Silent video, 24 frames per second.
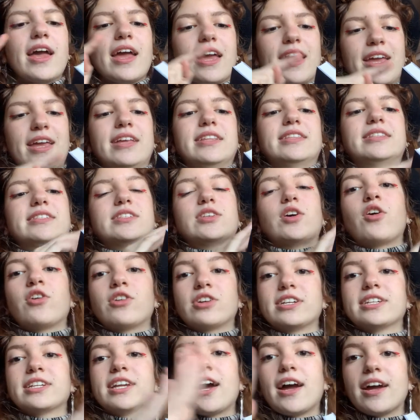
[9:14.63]
It's
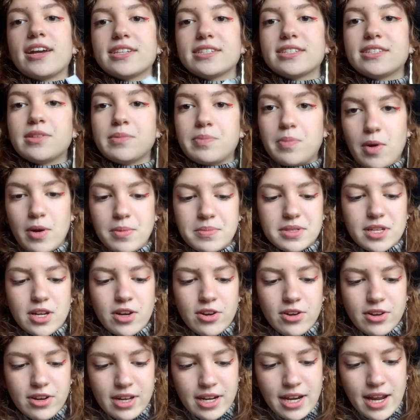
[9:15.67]
organized, the poems are
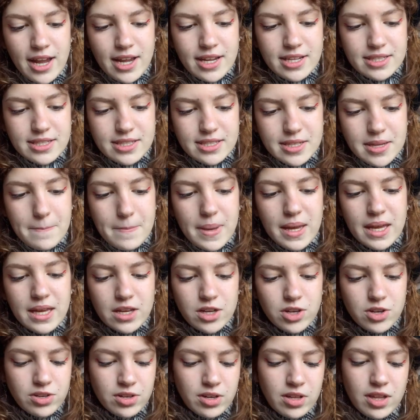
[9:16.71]
organized in
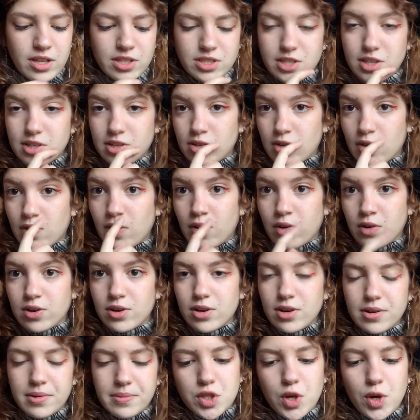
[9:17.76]
chronological
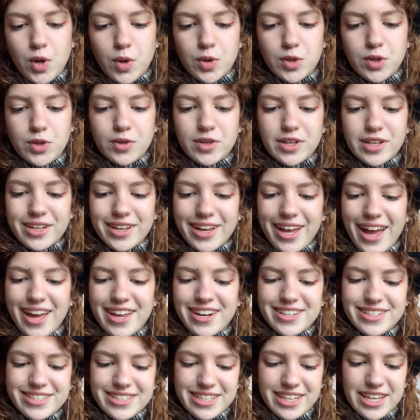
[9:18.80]
order, so you can kind
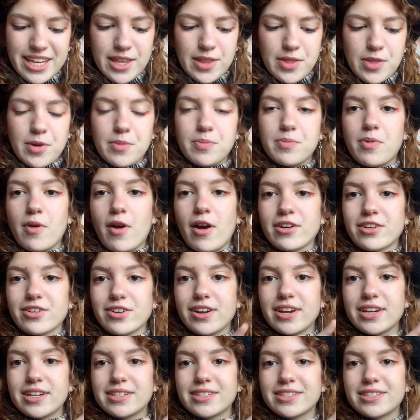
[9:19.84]
of see the
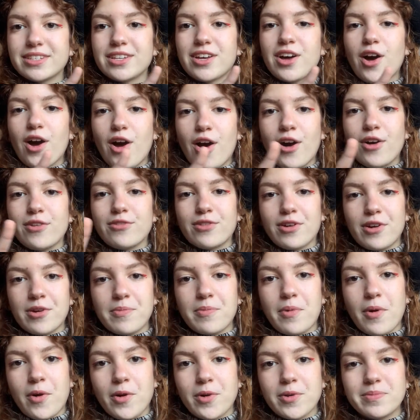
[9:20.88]
progress of her
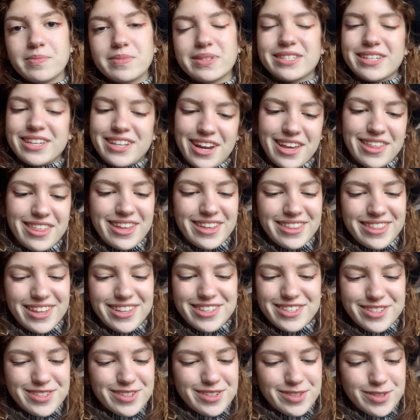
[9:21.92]
poems, and I think
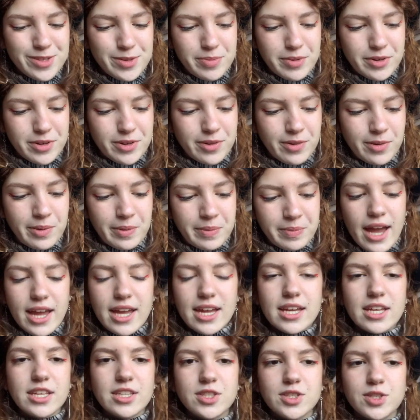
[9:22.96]
that's super cool.
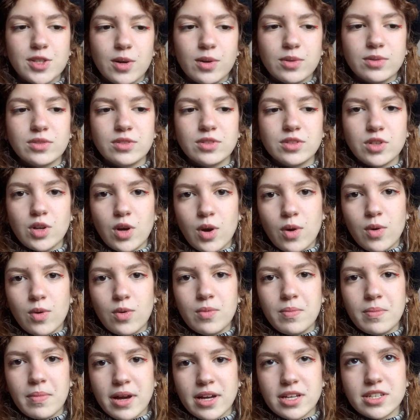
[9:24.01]
I don't know
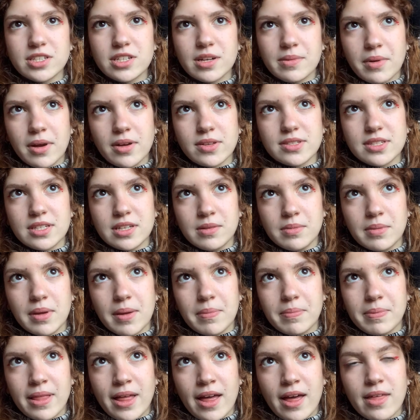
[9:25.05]
much about Sylvia
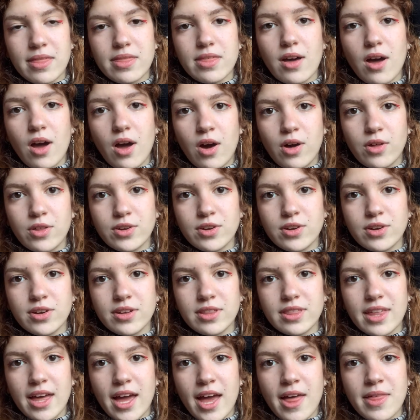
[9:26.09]
Plath other
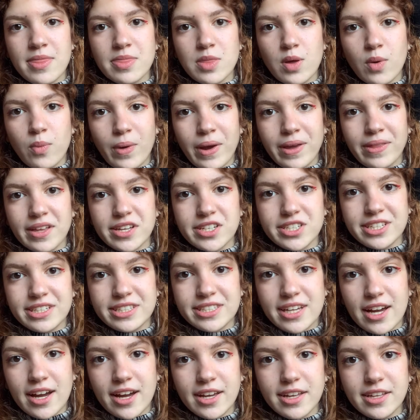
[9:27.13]
than the way that she
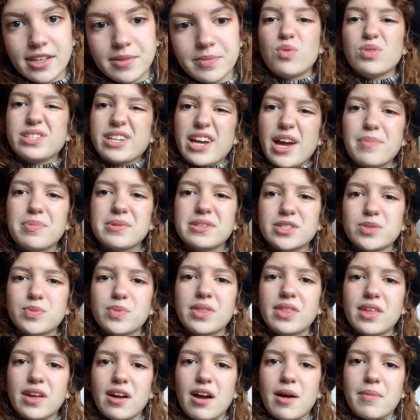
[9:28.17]
died, which happens with
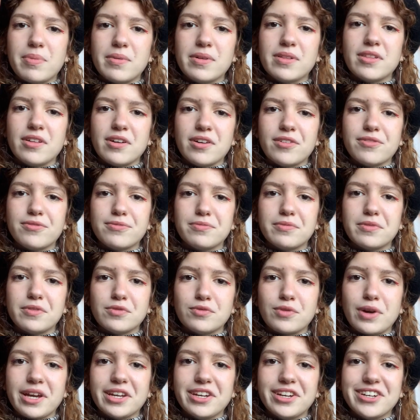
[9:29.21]
a couple of
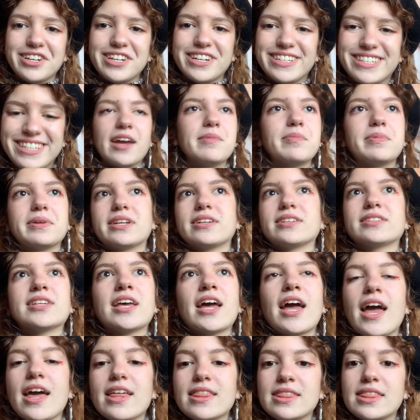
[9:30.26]
writers because
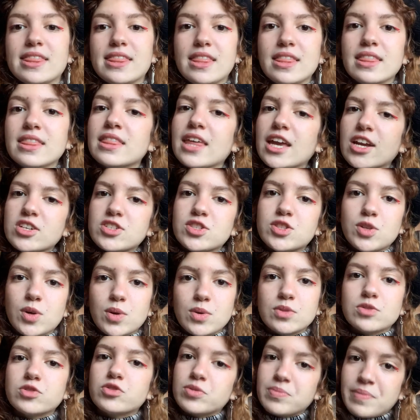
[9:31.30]
they're so
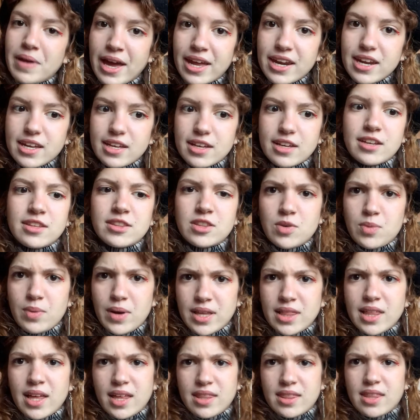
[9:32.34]
dramatic in the way
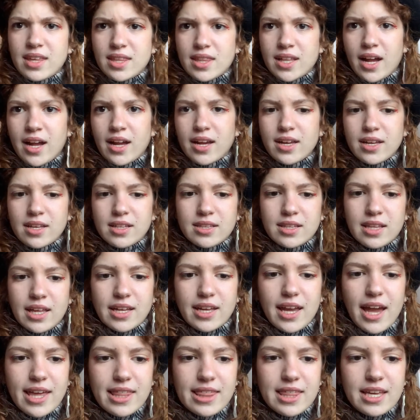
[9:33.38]
that they die. Like,
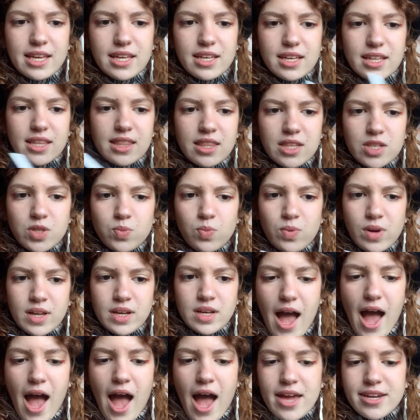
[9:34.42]
I think this
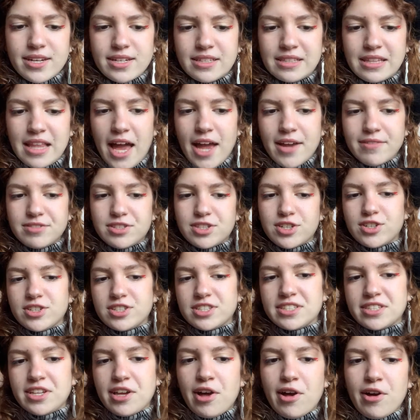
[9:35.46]
one, Anna lives
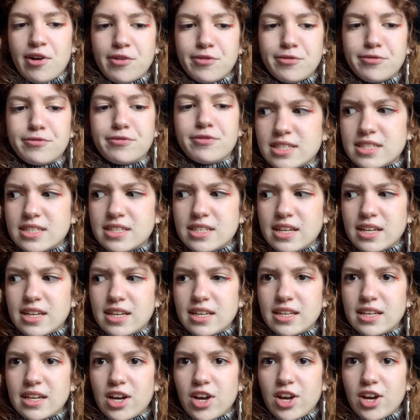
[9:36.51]
herself
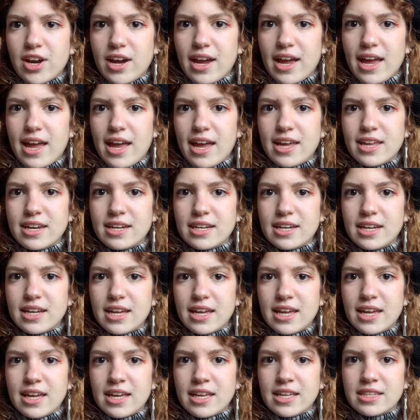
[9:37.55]
sticking her head
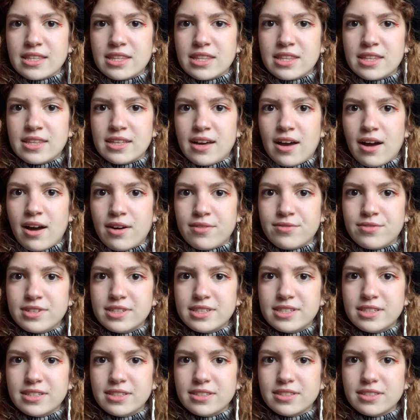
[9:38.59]
in the oven,
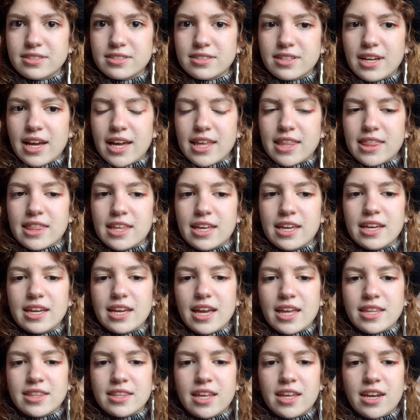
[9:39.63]
I think,
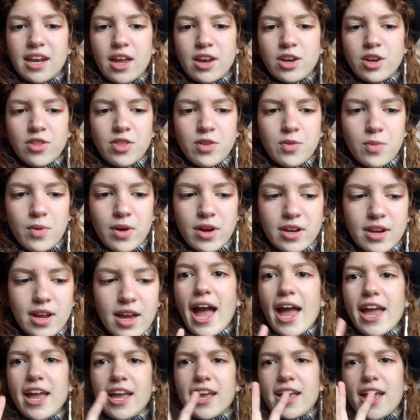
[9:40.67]
and then another one.
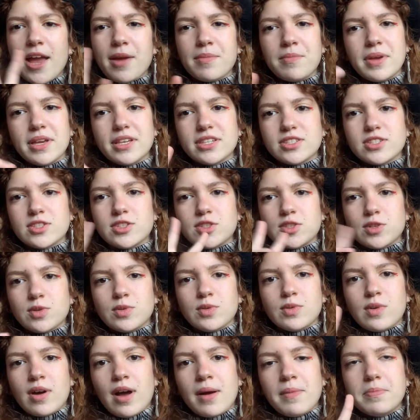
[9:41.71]
I mixed
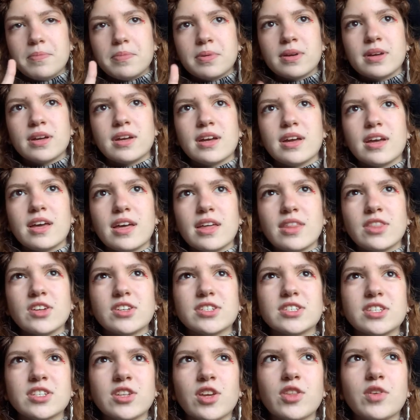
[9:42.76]
two up. There's
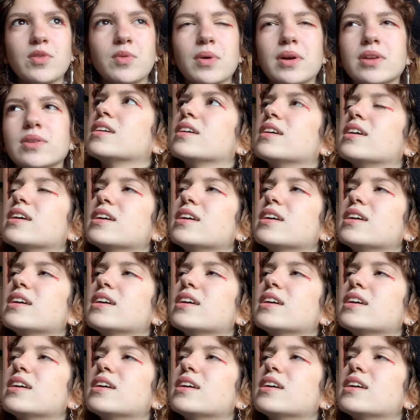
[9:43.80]
another one.